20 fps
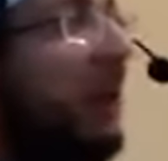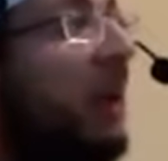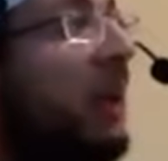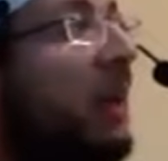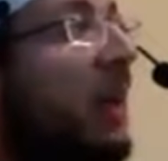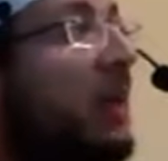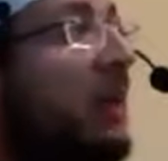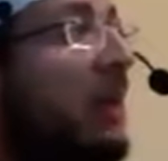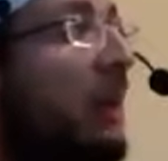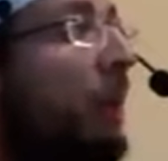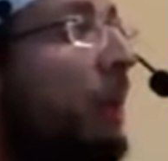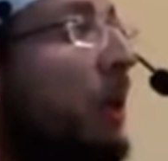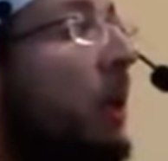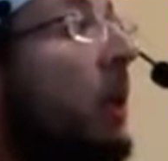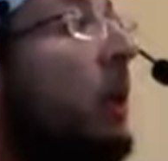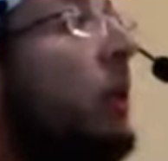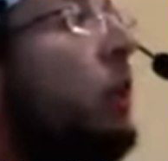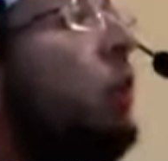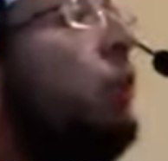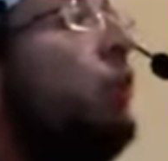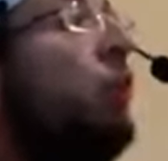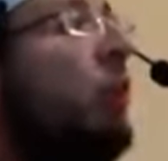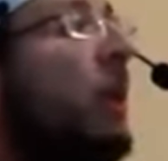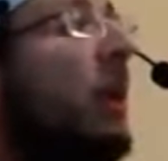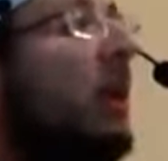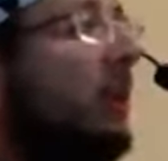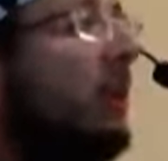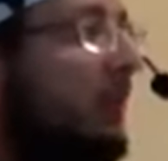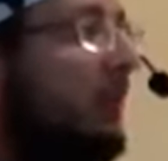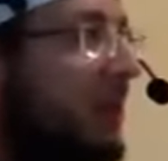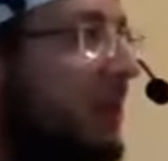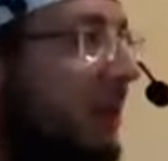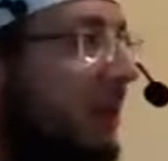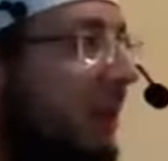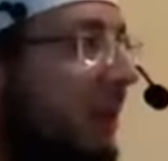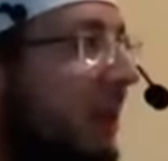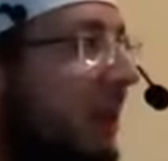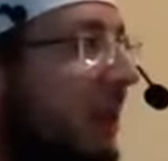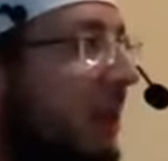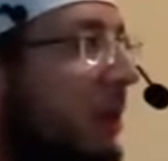he did something new in the masjid.